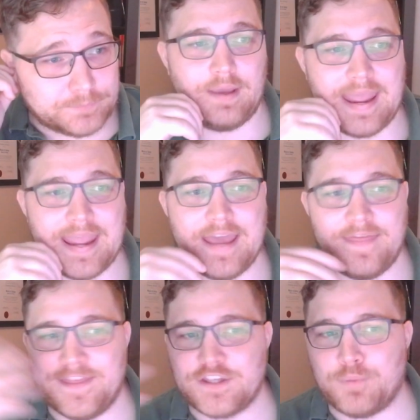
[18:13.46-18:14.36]
and
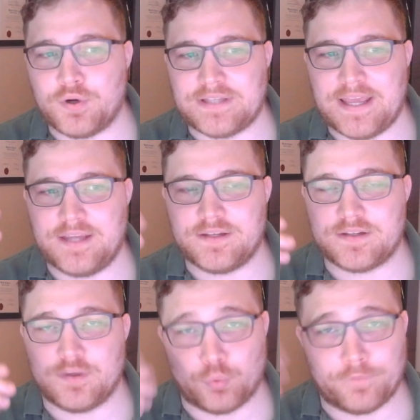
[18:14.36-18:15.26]
this book takes
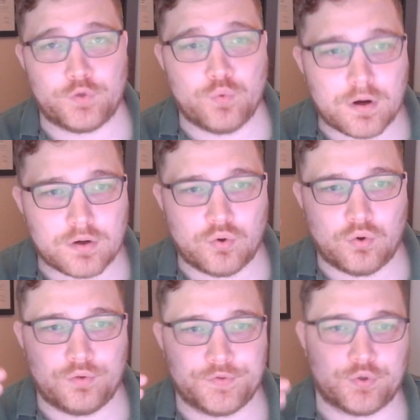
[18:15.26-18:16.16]
review
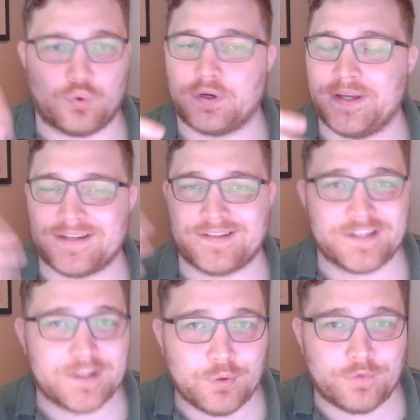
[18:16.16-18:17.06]
articles or
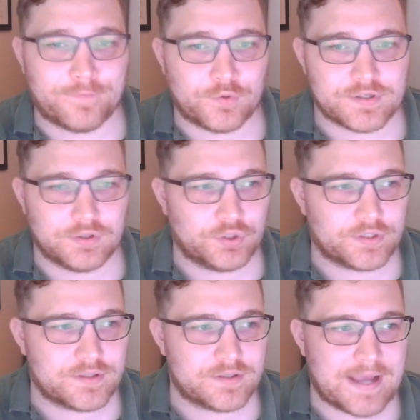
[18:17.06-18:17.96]
accessible first
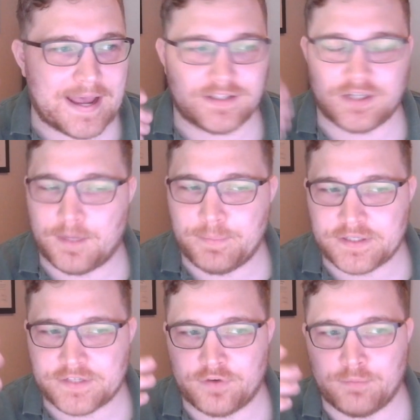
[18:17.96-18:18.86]
looks at
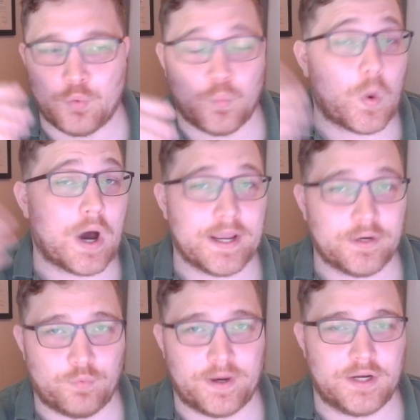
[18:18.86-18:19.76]
topics from a
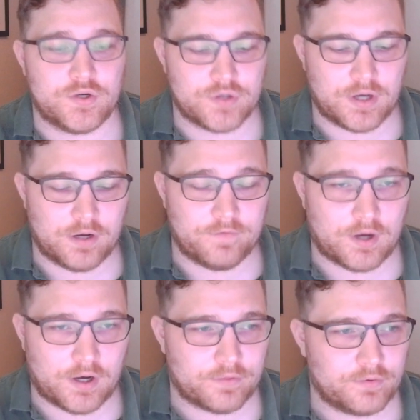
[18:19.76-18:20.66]
wide range of
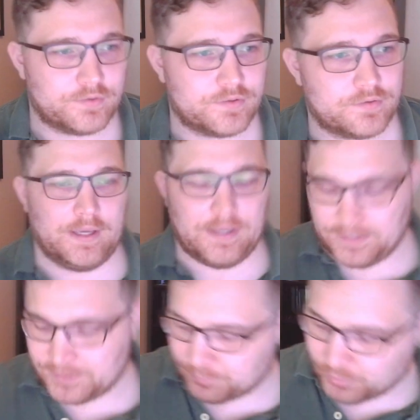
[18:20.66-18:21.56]
authors,
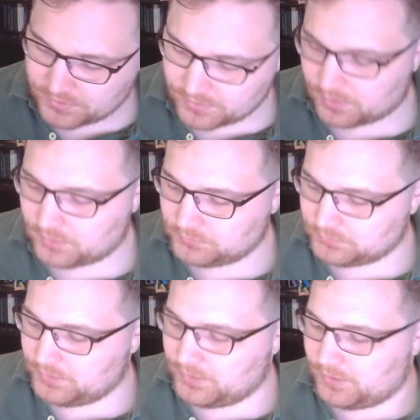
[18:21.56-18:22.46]
and it puts it all
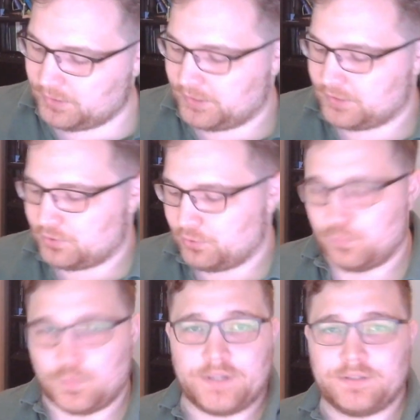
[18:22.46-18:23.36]
into one